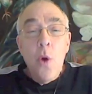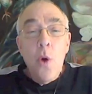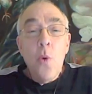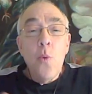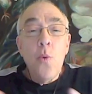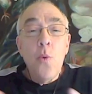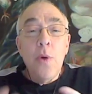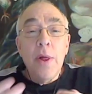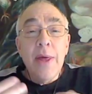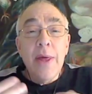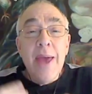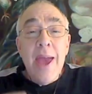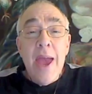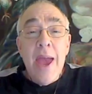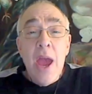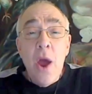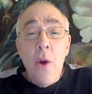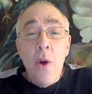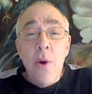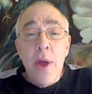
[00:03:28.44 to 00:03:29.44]
will
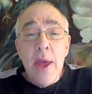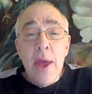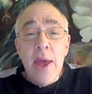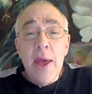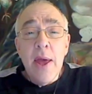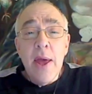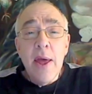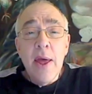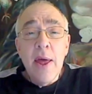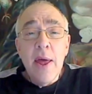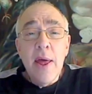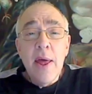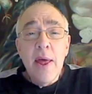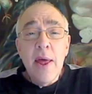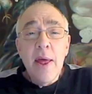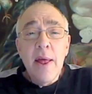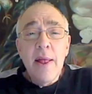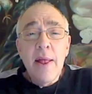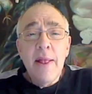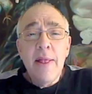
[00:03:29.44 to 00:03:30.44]
carry
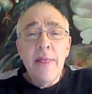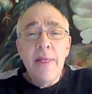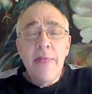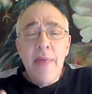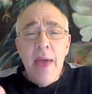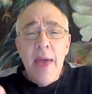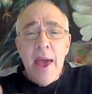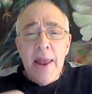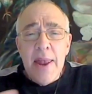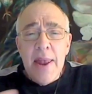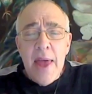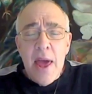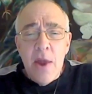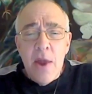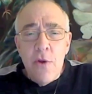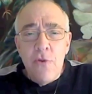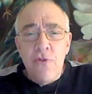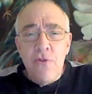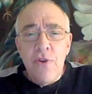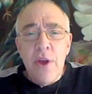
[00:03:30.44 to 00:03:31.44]
that
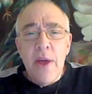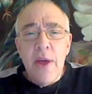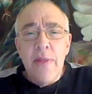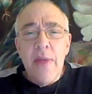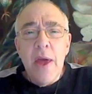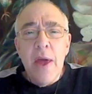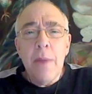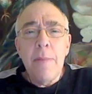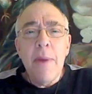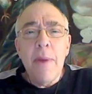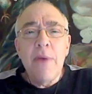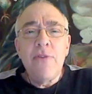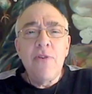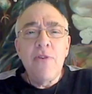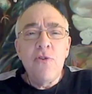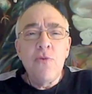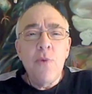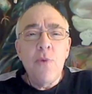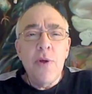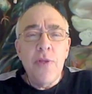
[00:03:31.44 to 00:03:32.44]
energy and that
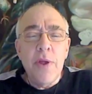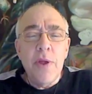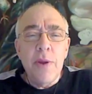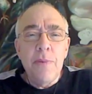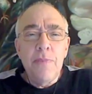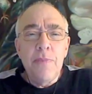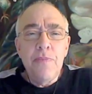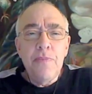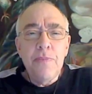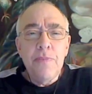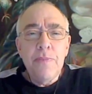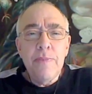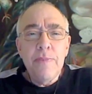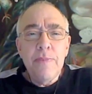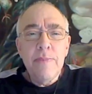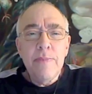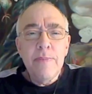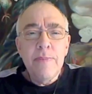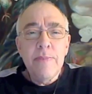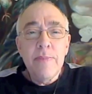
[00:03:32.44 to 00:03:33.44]
message with it.
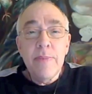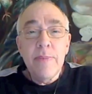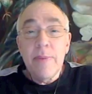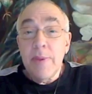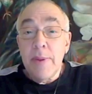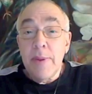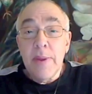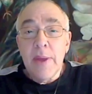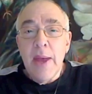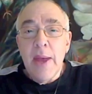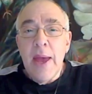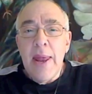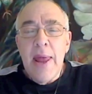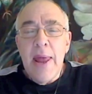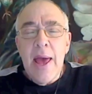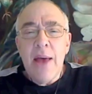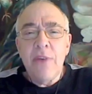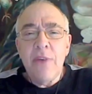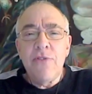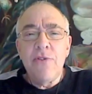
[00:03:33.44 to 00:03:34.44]
It
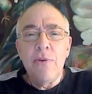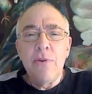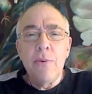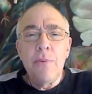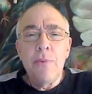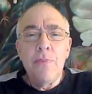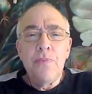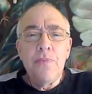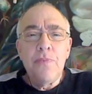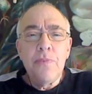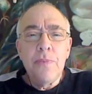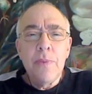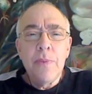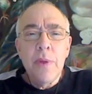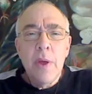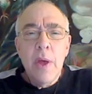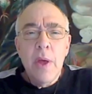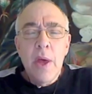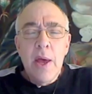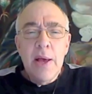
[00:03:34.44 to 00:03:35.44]
has to.
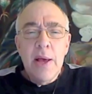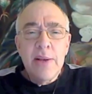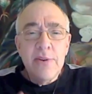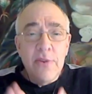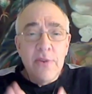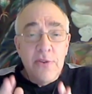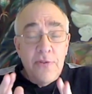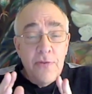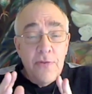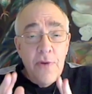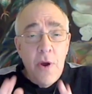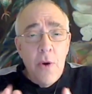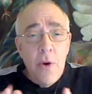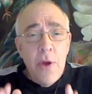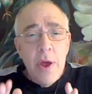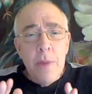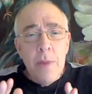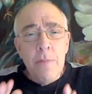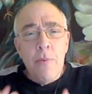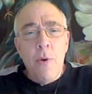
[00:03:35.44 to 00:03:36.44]
So it's very
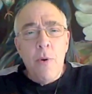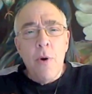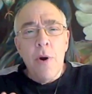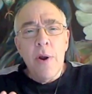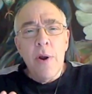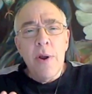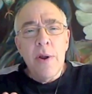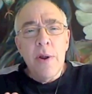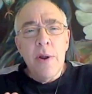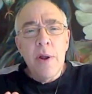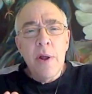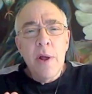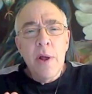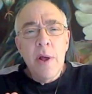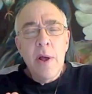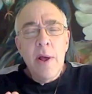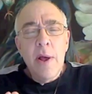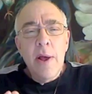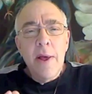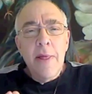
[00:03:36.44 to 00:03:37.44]
important
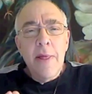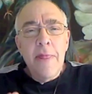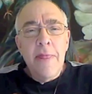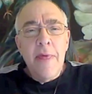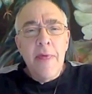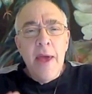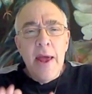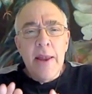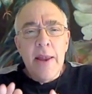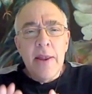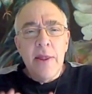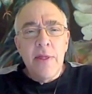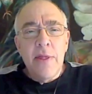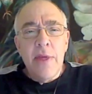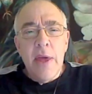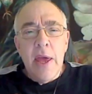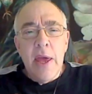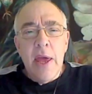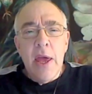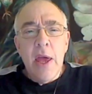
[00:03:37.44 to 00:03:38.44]
that
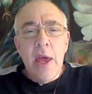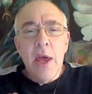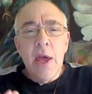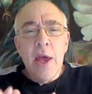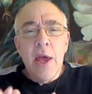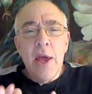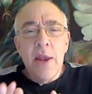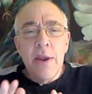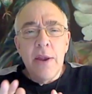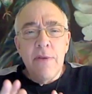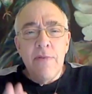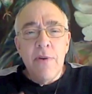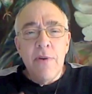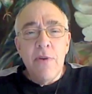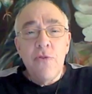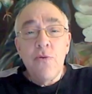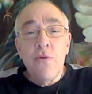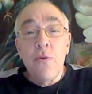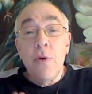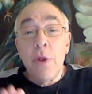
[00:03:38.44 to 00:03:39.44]
the
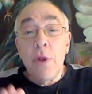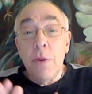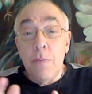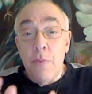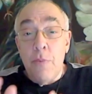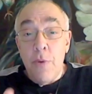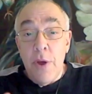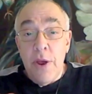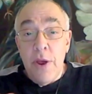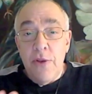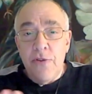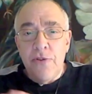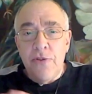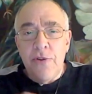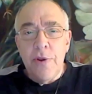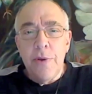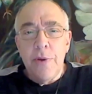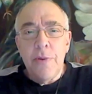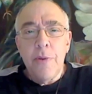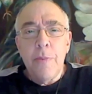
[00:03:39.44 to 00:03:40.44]
individual, the priest,
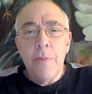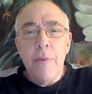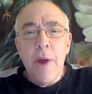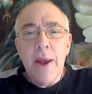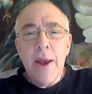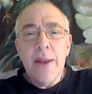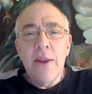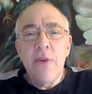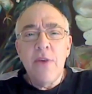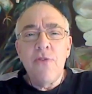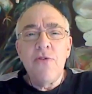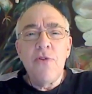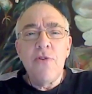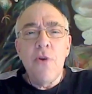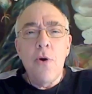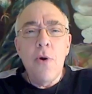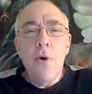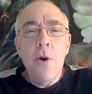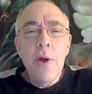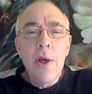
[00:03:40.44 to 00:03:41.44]
the
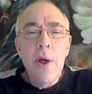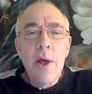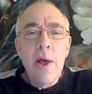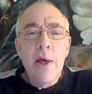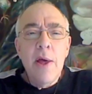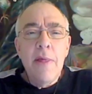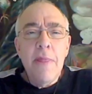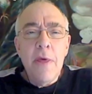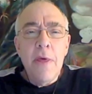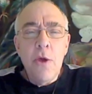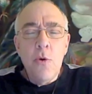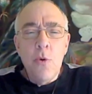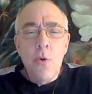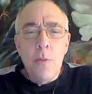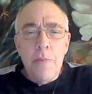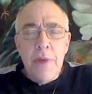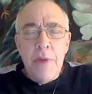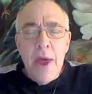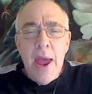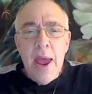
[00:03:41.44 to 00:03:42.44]
practitioner that you
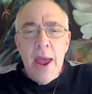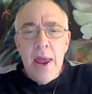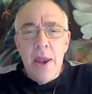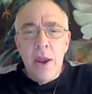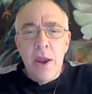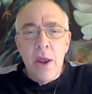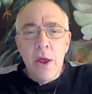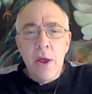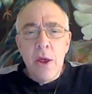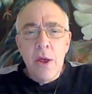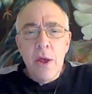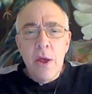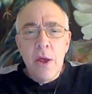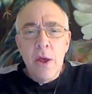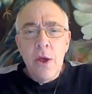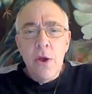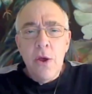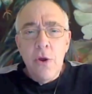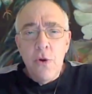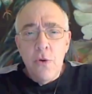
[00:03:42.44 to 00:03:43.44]
obtain
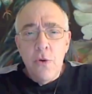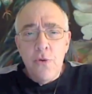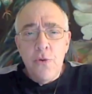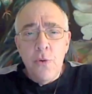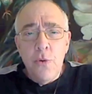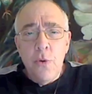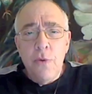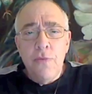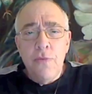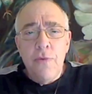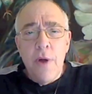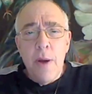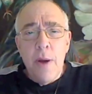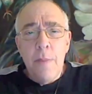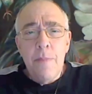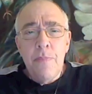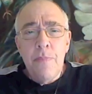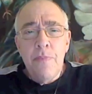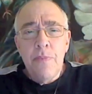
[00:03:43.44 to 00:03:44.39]
your tool from